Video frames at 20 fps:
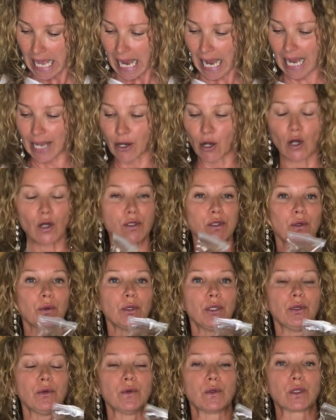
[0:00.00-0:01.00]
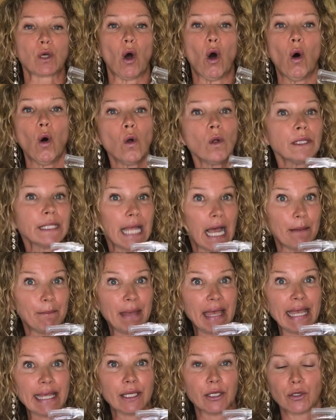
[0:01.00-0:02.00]
I also use whole
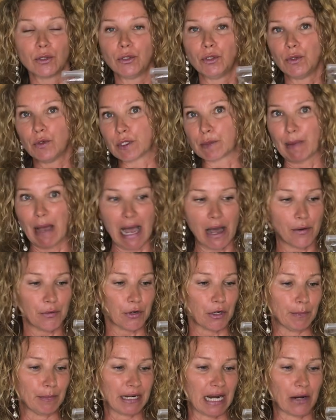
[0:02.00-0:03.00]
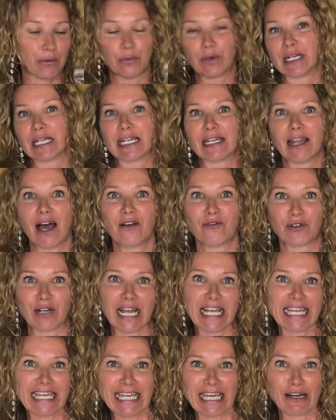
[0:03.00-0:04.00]
nutmeg. You can use powder, but I really love when I
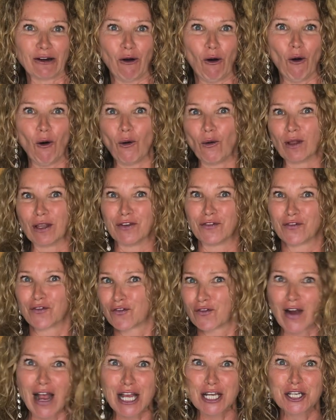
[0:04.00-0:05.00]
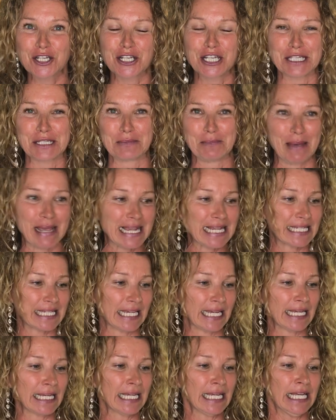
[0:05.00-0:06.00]
can get whole and fresh is
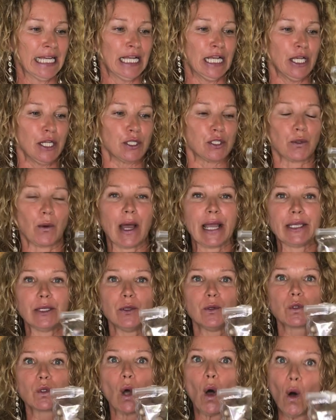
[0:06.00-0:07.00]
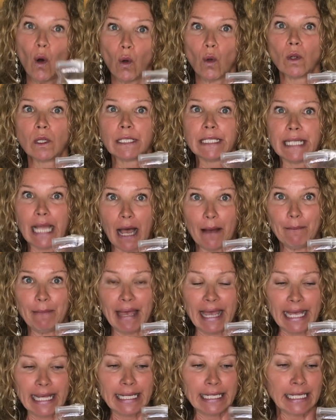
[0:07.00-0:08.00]
amazing. So I use whole
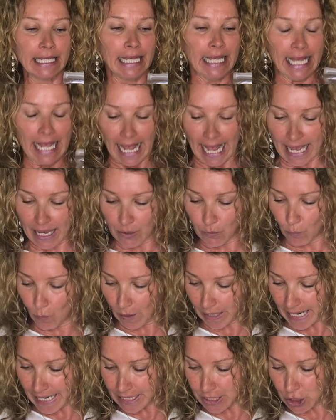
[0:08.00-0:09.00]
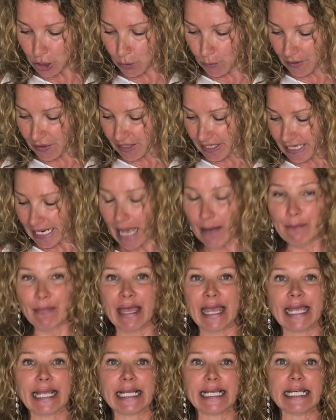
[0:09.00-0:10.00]
nutmeg. And what I do with the
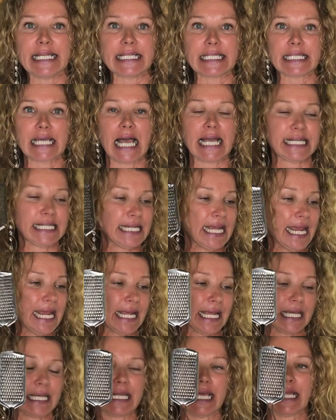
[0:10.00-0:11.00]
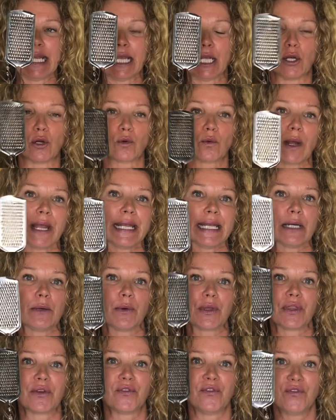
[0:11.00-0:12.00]
nutmeg is I take it and I grate it
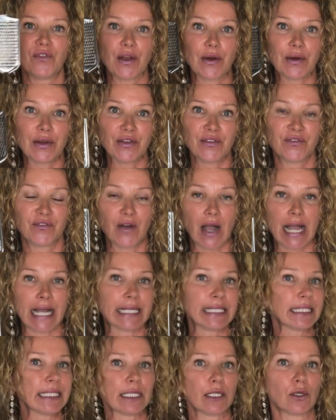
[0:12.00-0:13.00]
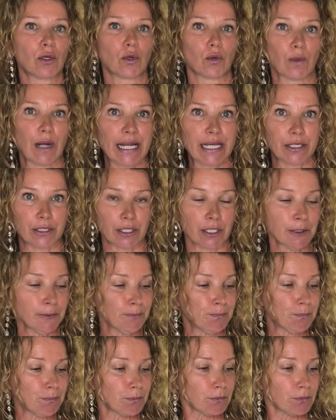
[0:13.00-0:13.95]
with a very fine little grater,